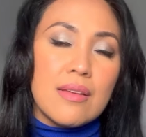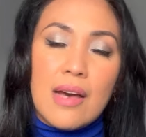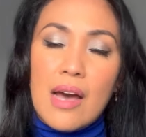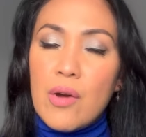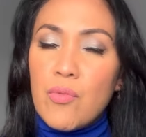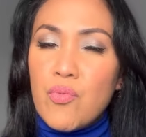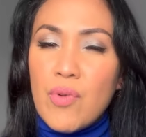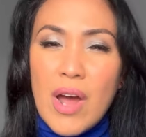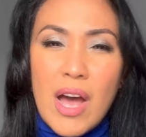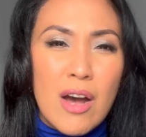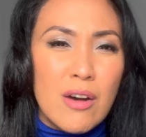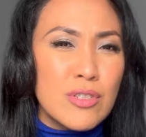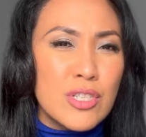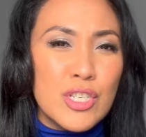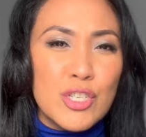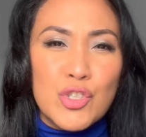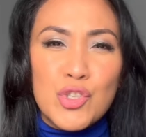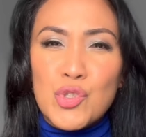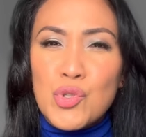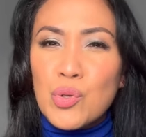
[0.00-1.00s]

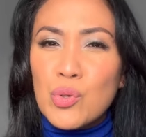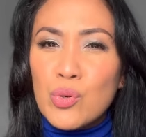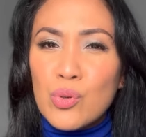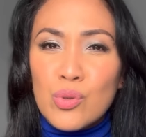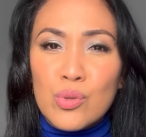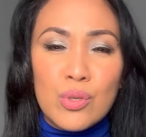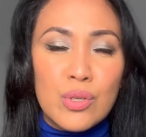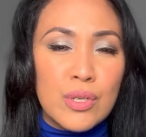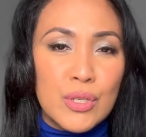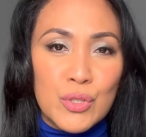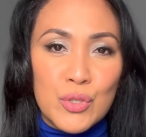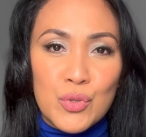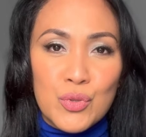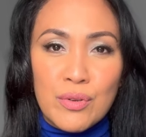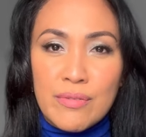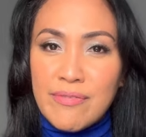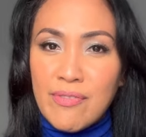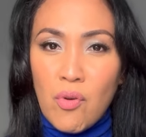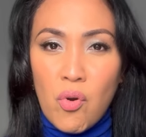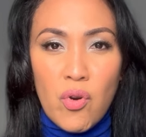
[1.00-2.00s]
around two
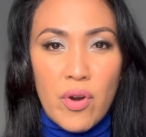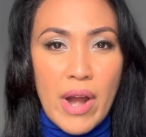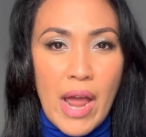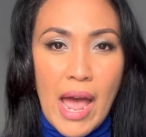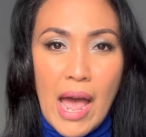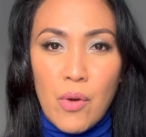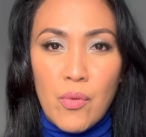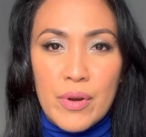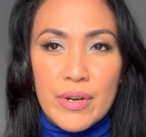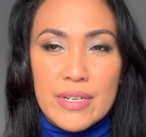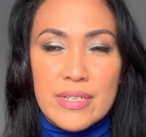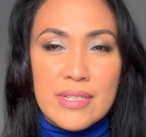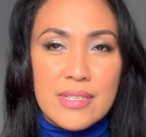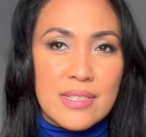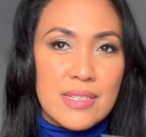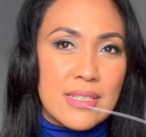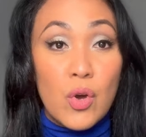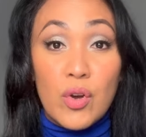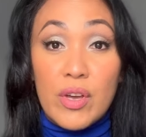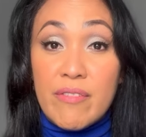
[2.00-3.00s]
to four
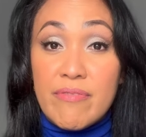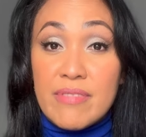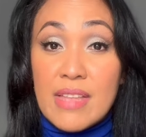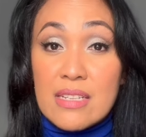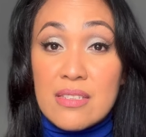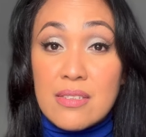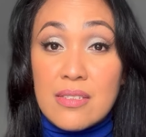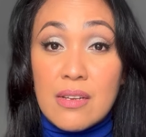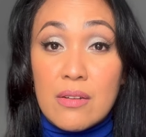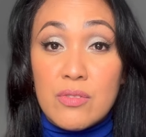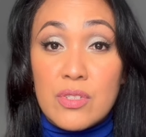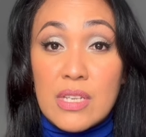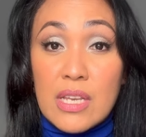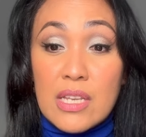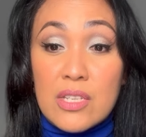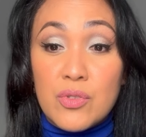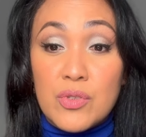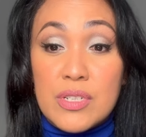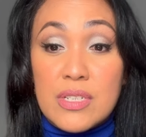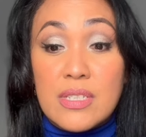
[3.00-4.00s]
hours. So if that sounds
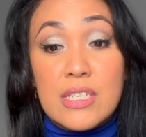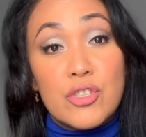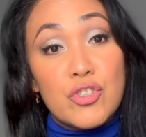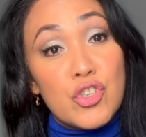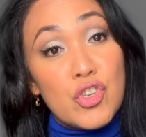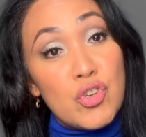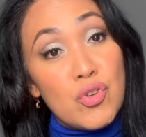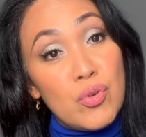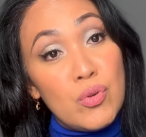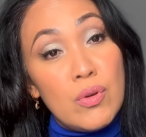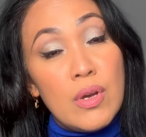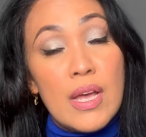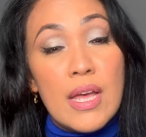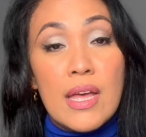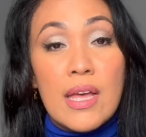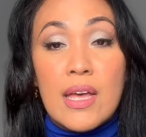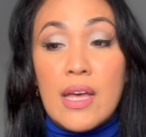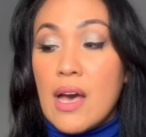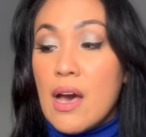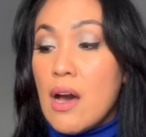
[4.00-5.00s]
interesting to you,
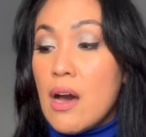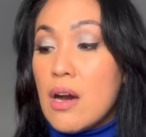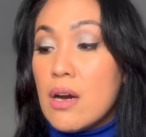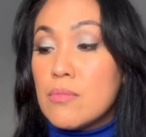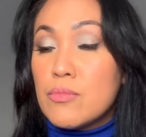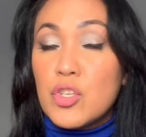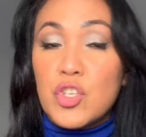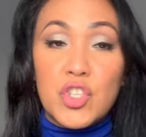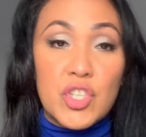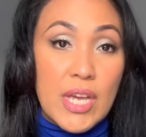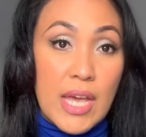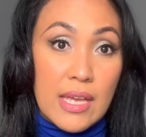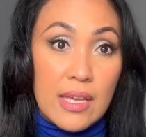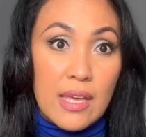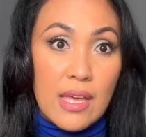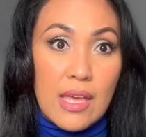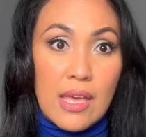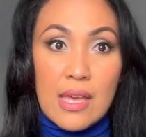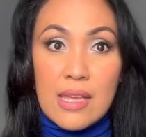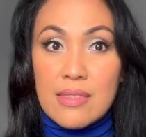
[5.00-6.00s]
um,
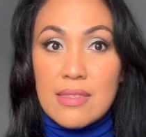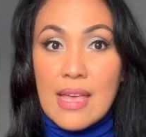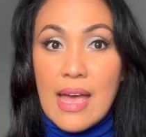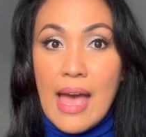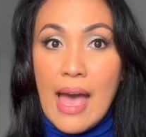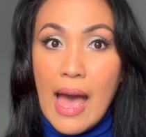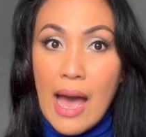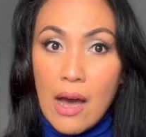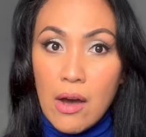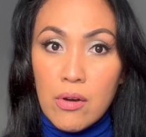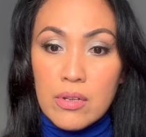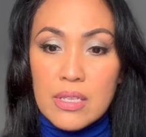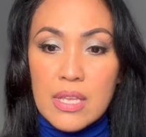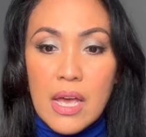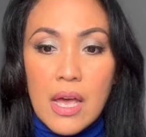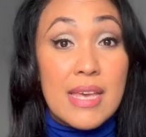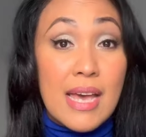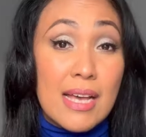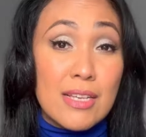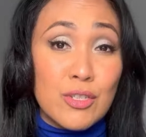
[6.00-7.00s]
check it out.
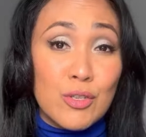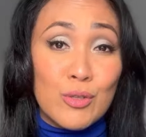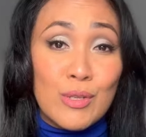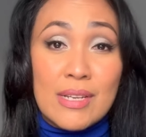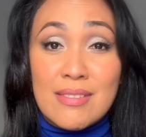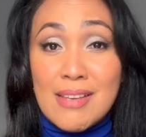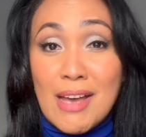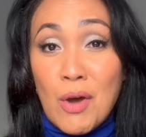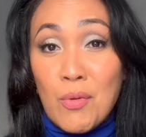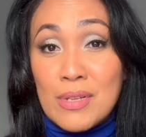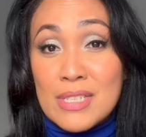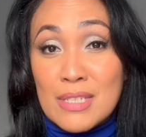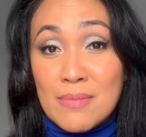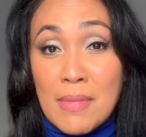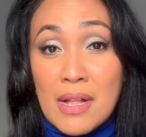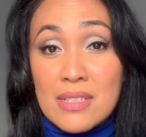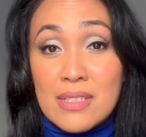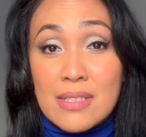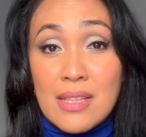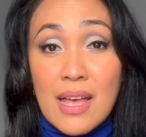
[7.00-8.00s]
Yeah, so that's how it
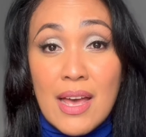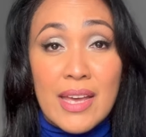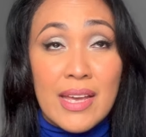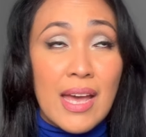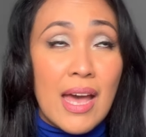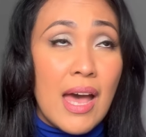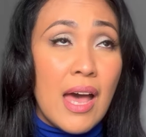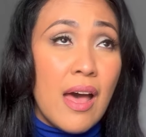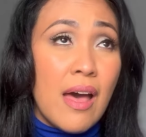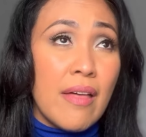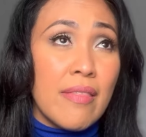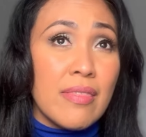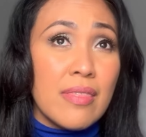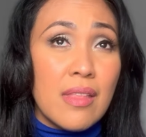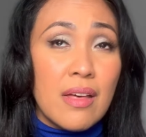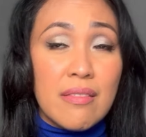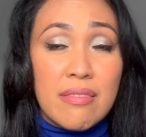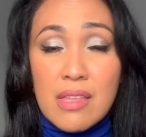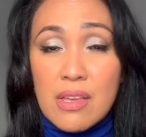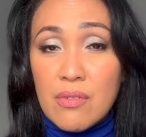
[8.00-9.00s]
smells like.
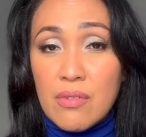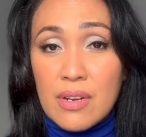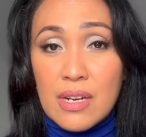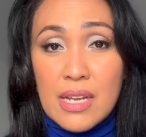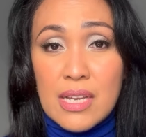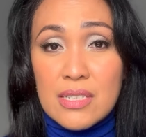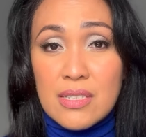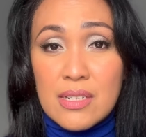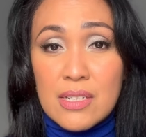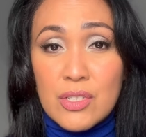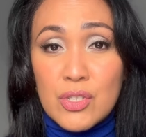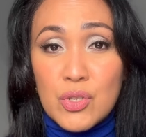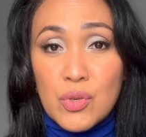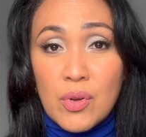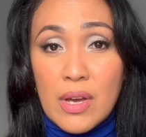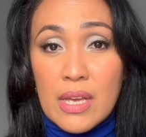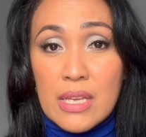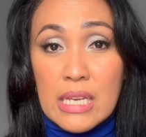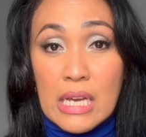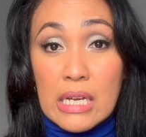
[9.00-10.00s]
Nothing related to
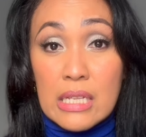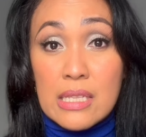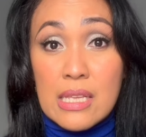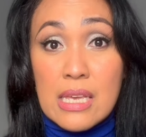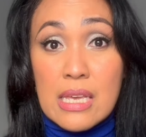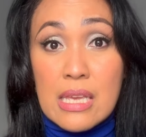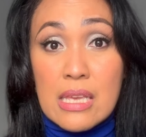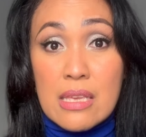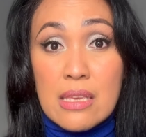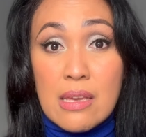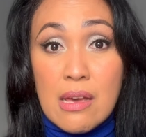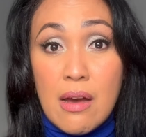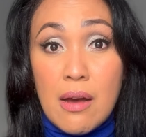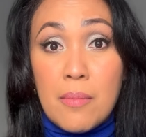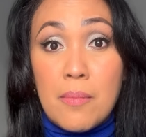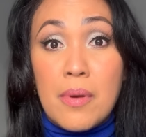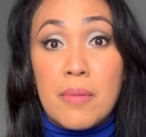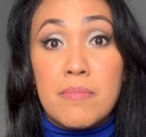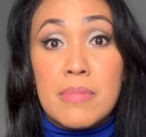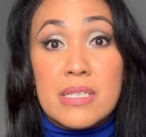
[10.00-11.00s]
Kayali,
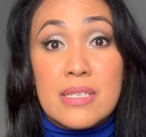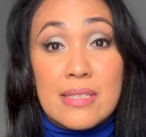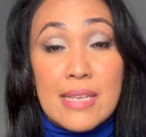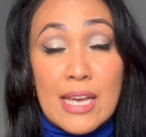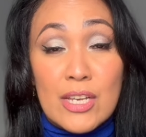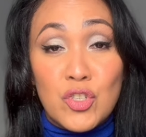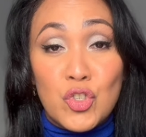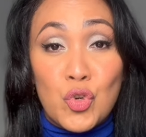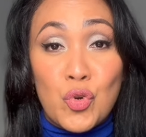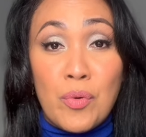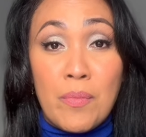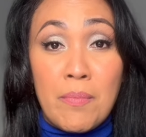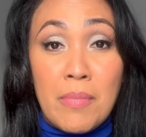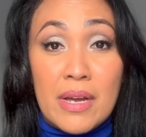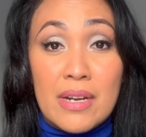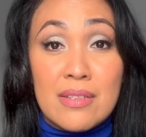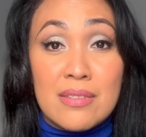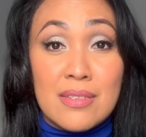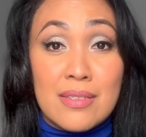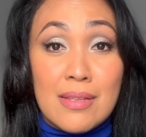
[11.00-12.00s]
Yum, Pistachio,
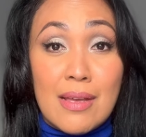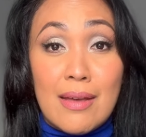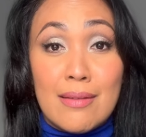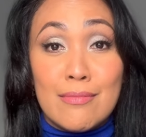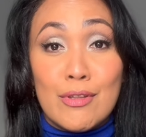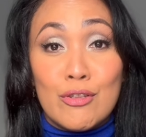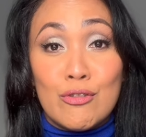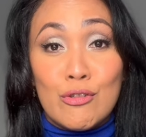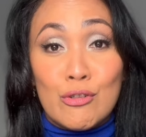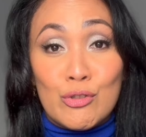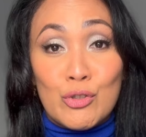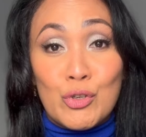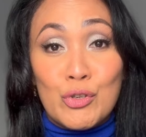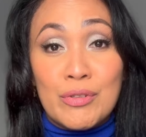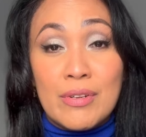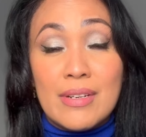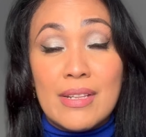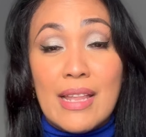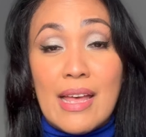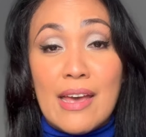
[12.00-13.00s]
but instead
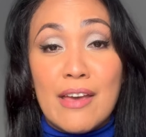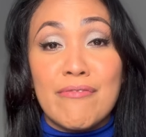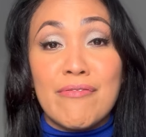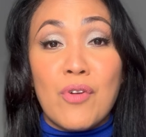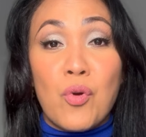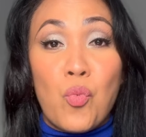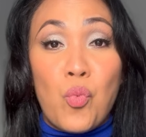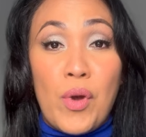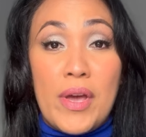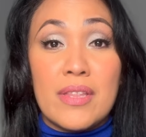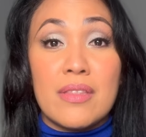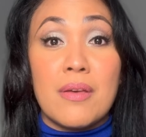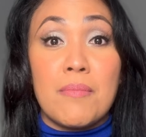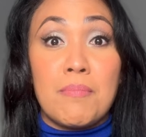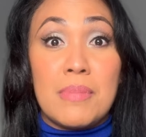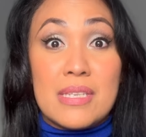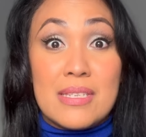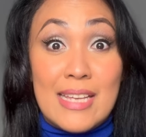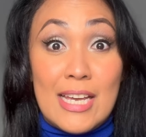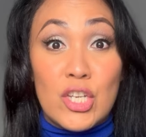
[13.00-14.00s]
Nocturnal Life with
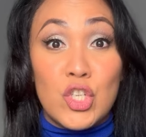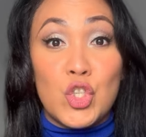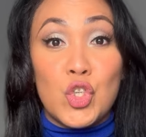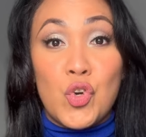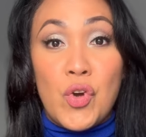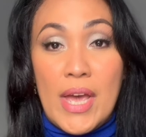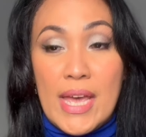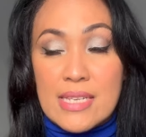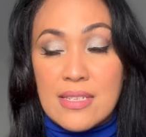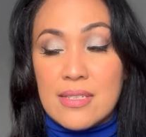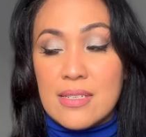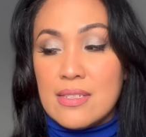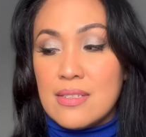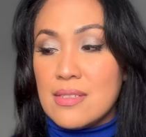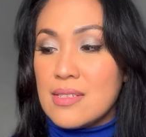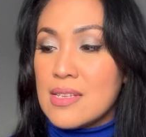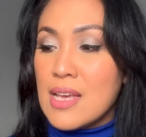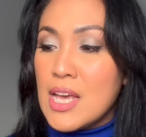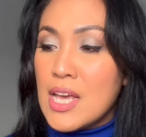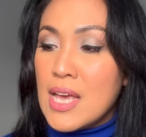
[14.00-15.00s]
Pistachio
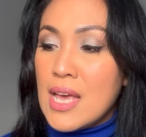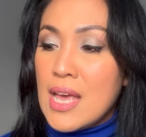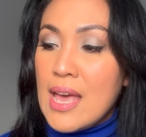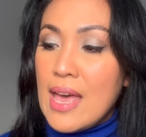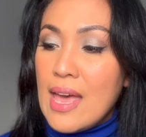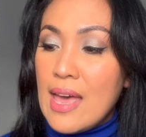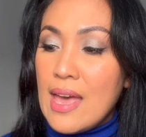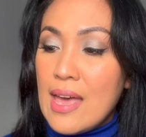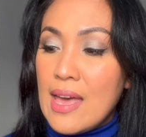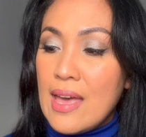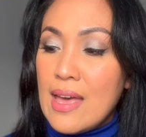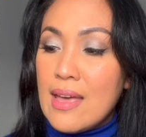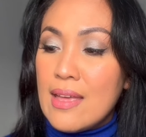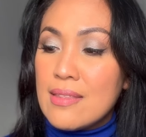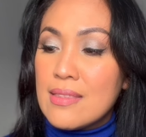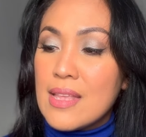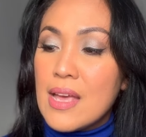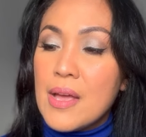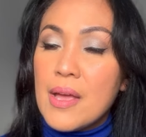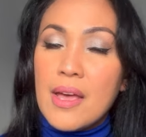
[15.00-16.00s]
Essence.
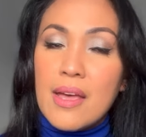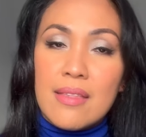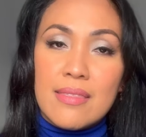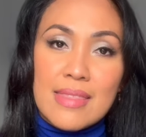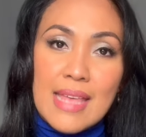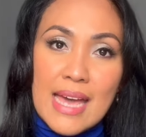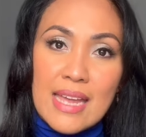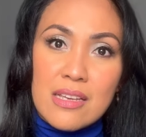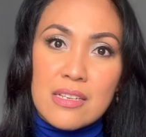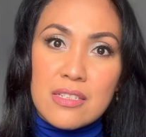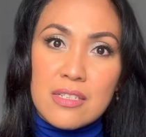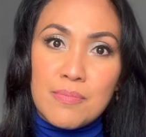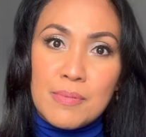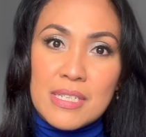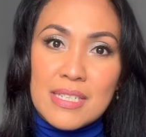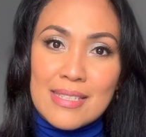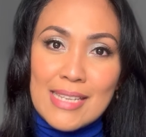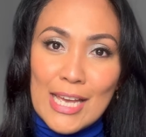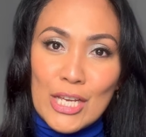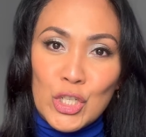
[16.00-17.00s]
And that is
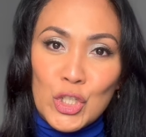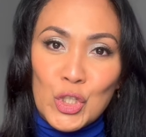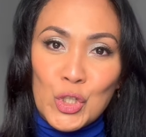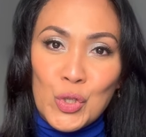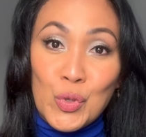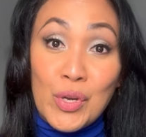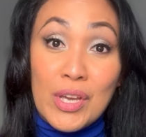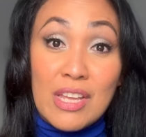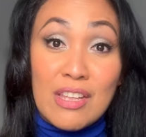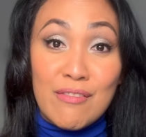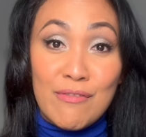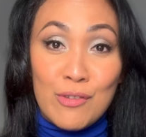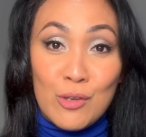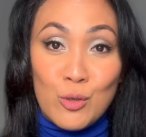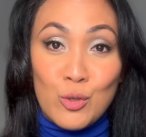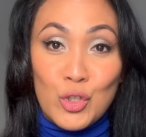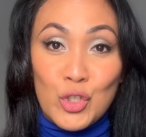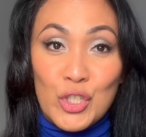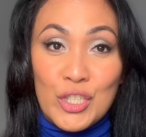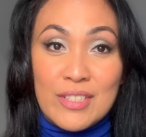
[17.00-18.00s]
Pistachio
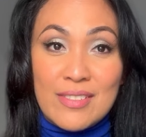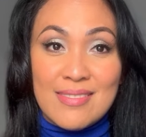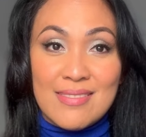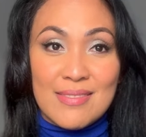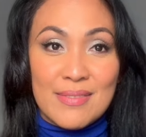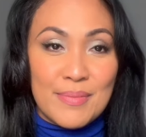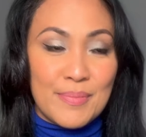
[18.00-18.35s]
Infusion.